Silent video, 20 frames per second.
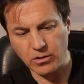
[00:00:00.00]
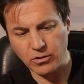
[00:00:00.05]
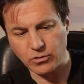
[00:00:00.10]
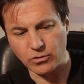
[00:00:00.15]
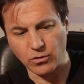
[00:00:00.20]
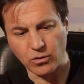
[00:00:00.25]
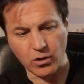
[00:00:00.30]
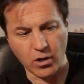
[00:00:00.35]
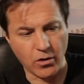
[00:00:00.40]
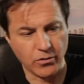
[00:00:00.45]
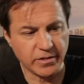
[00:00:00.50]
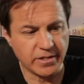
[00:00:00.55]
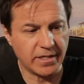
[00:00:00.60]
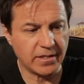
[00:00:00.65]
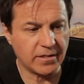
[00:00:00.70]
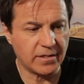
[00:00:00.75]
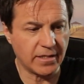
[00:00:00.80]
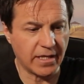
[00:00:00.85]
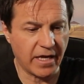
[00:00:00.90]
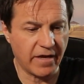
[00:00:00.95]
to close
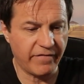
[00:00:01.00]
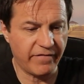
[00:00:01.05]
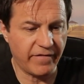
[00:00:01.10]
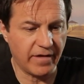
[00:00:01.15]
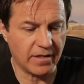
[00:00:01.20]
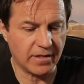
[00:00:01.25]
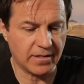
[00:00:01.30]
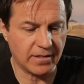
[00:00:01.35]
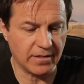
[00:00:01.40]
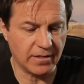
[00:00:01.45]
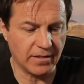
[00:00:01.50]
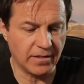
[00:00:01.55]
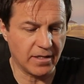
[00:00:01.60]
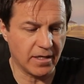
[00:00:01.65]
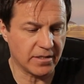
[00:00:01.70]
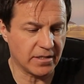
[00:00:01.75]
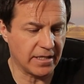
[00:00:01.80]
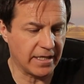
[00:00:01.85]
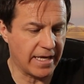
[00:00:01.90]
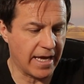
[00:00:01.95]
it if it
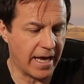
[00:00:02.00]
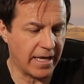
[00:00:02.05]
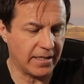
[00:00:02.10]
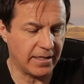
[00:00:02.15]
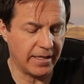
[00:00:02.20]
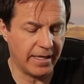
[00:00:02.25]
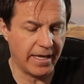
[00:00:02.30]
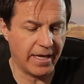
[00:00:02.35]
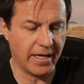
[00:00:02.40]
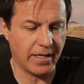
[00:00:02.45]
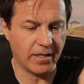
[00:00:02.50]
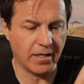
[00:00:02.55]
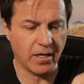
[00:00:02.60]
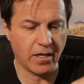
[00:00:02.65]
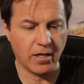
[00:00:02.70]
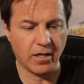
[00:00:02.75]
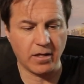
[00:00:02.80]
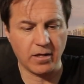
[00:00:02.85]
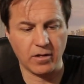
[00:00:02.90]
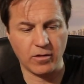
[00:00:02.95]
doesn't get in
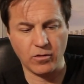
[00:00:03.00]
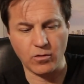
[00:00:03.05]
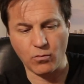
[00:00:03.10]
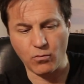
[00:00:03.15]
the